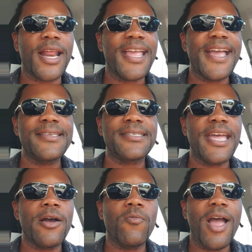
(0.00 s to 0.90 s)
They can't
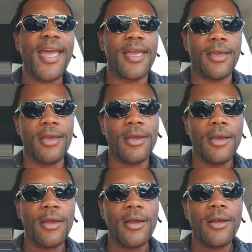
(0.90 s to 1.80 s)
stay away.
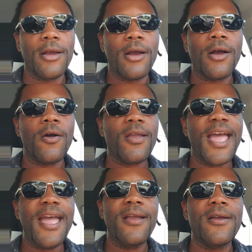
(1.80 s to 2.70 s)

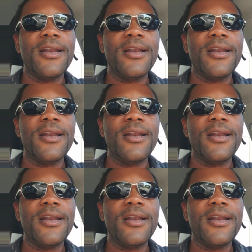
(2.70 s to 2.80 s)
Okay,